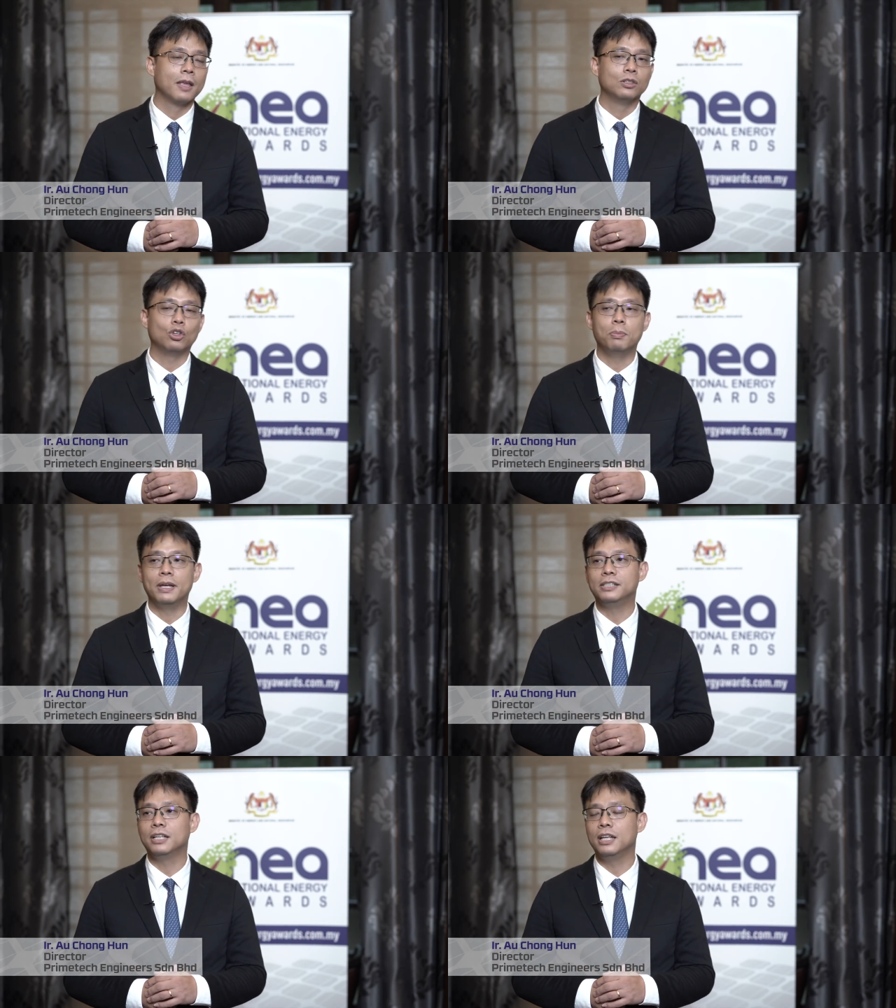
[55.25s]
So
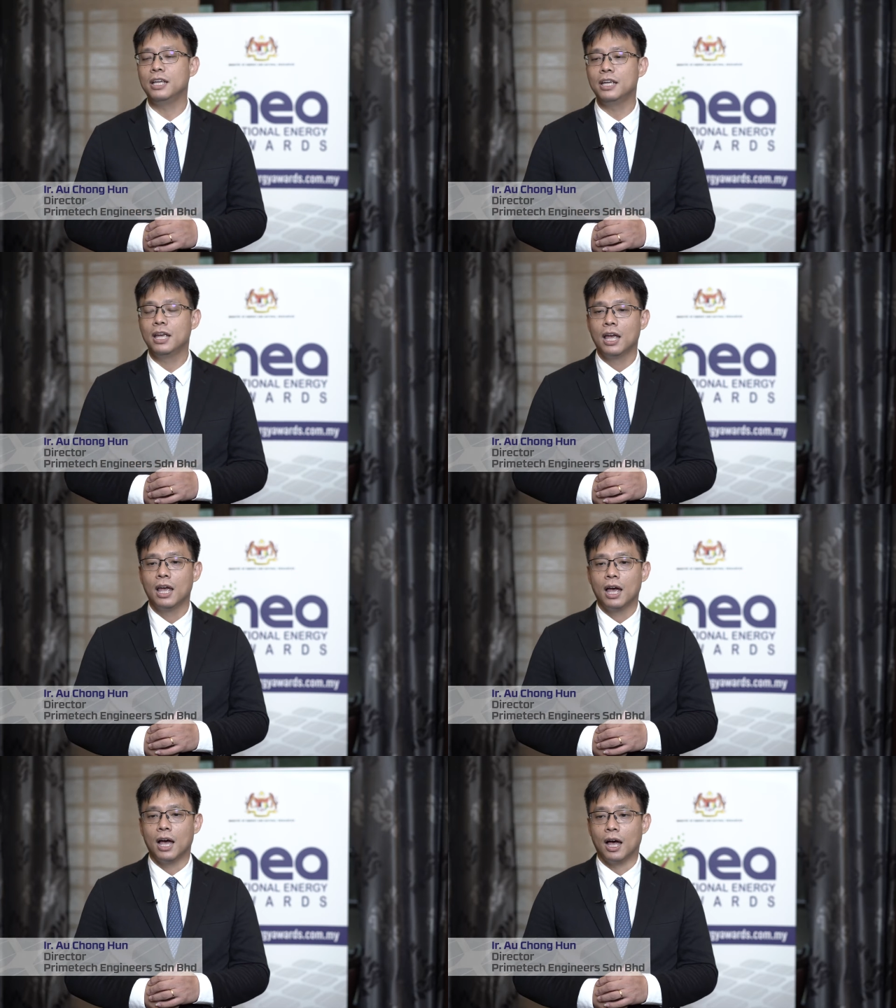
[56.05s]
basically,
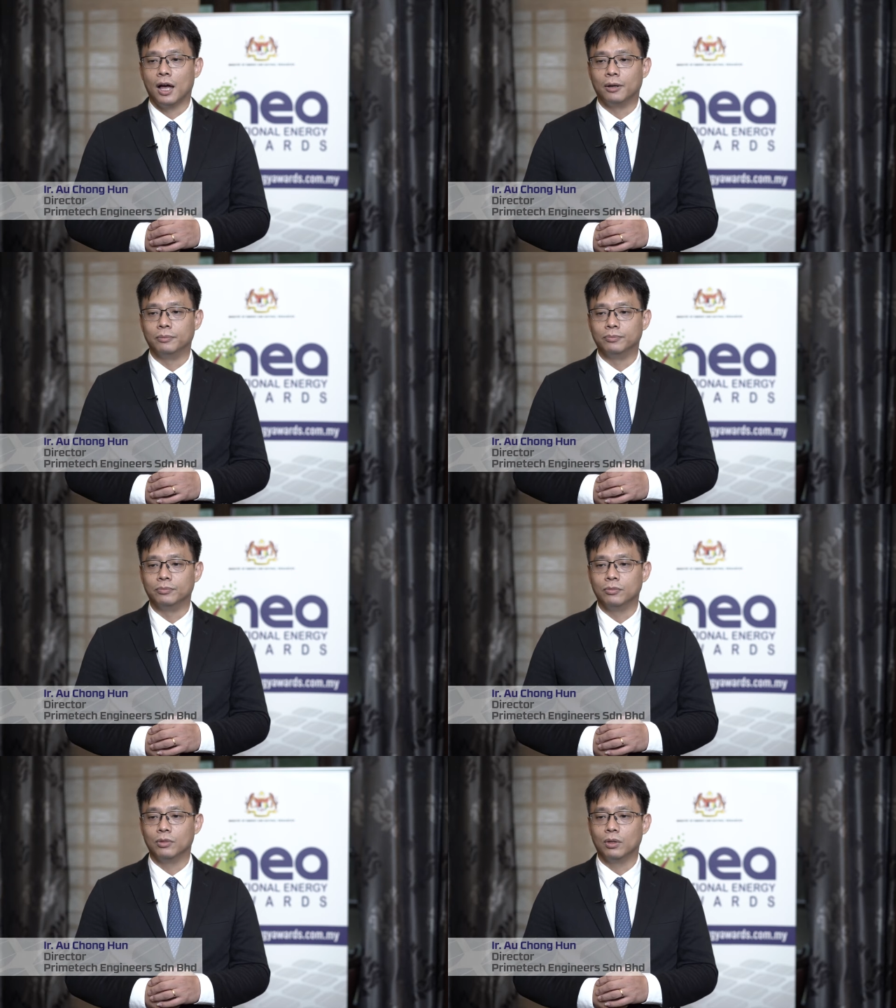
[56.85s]

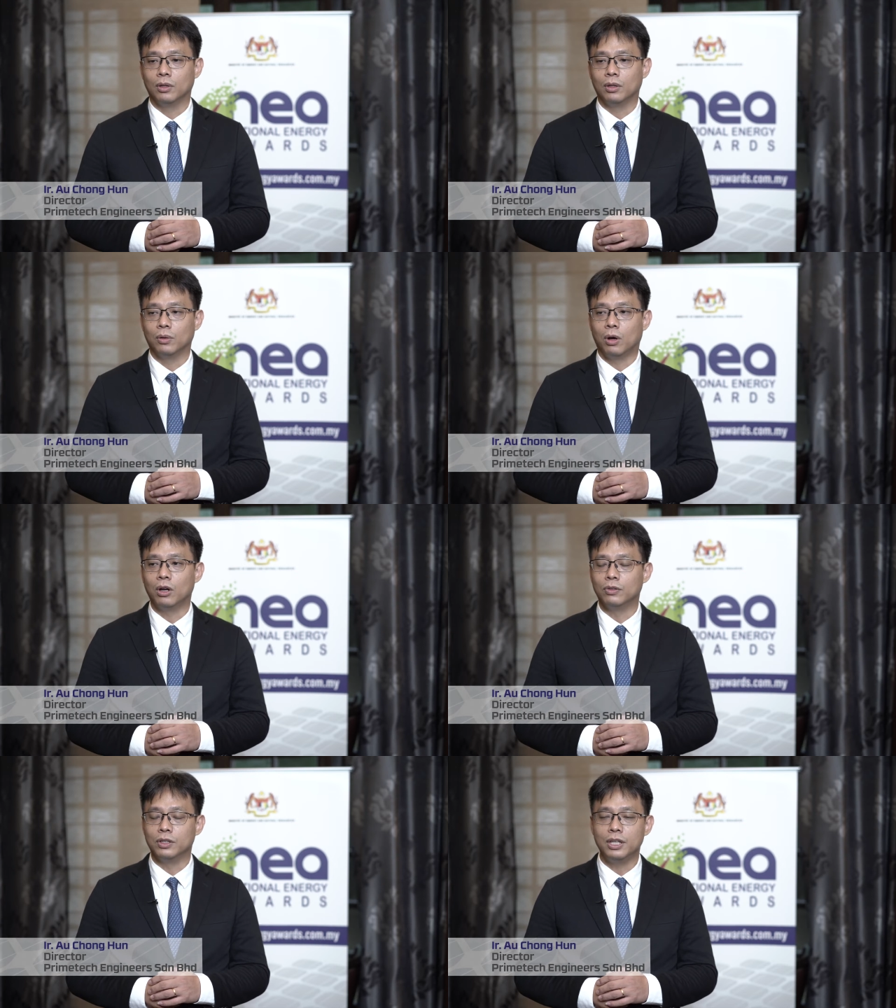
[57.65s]
one
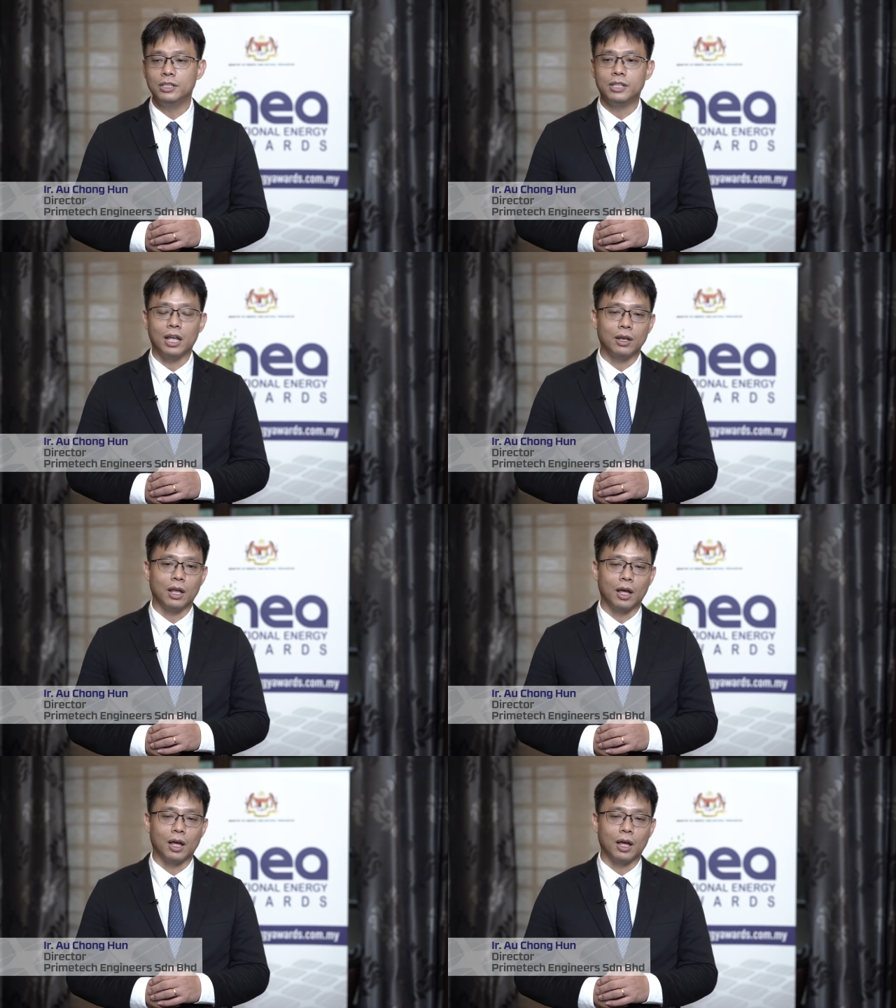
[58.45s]
of the things that